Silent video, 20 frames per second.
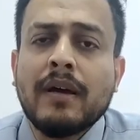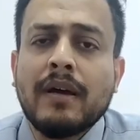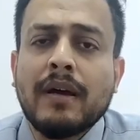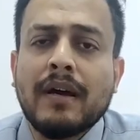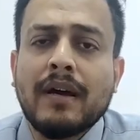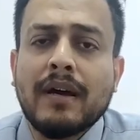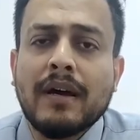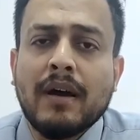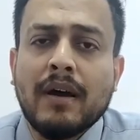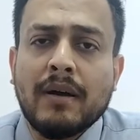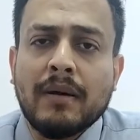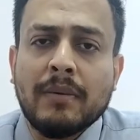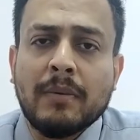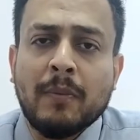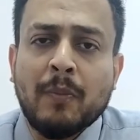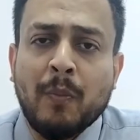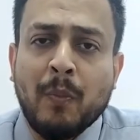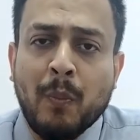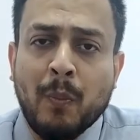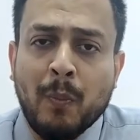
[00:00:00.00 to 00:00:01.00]
of
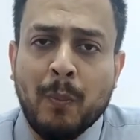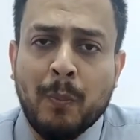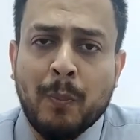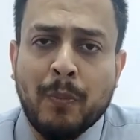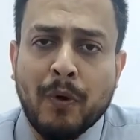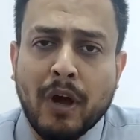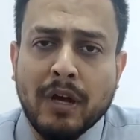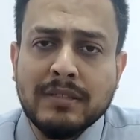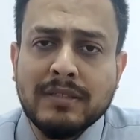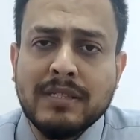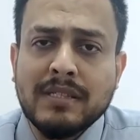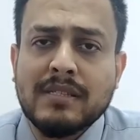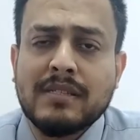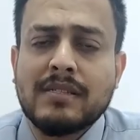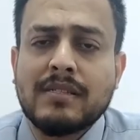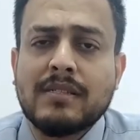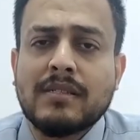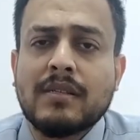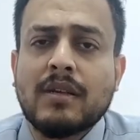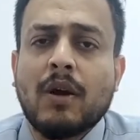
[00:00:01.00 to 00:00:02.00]

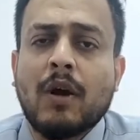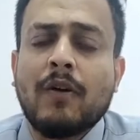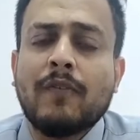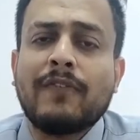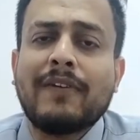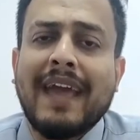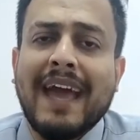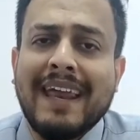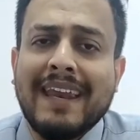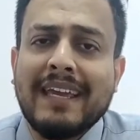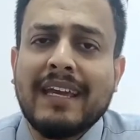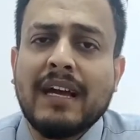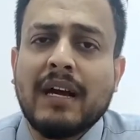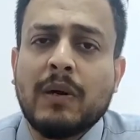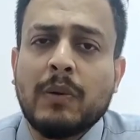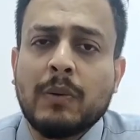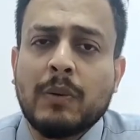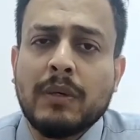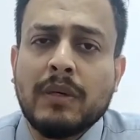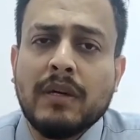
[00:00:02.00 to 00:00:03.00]
process of carrying
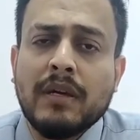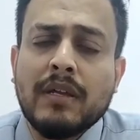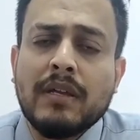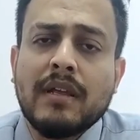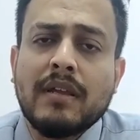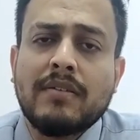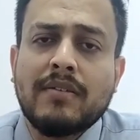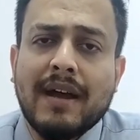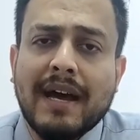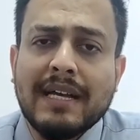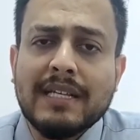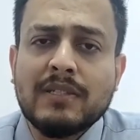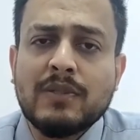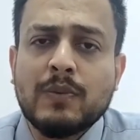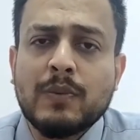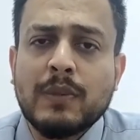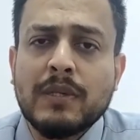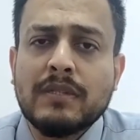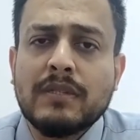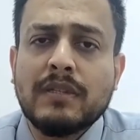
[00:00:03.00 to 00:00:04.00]
out the
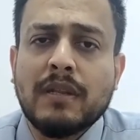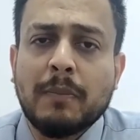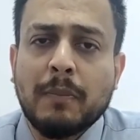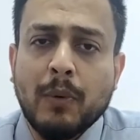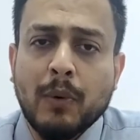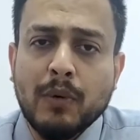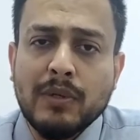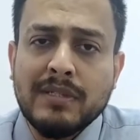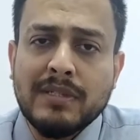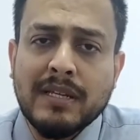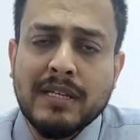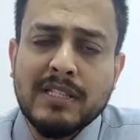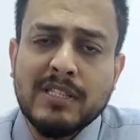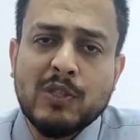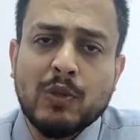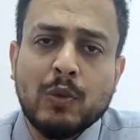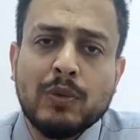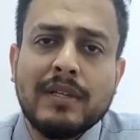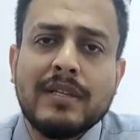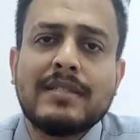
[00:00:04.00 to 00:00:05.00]
transfers and the postings
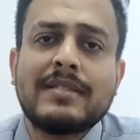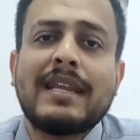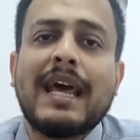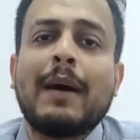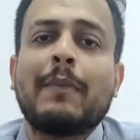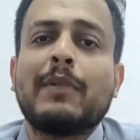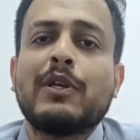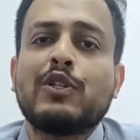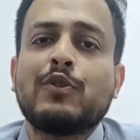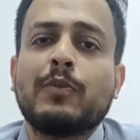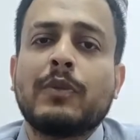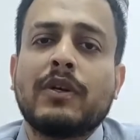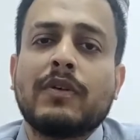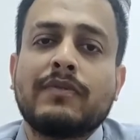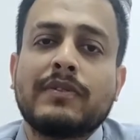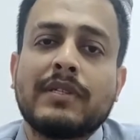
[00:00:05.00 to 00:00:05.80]
through the establishment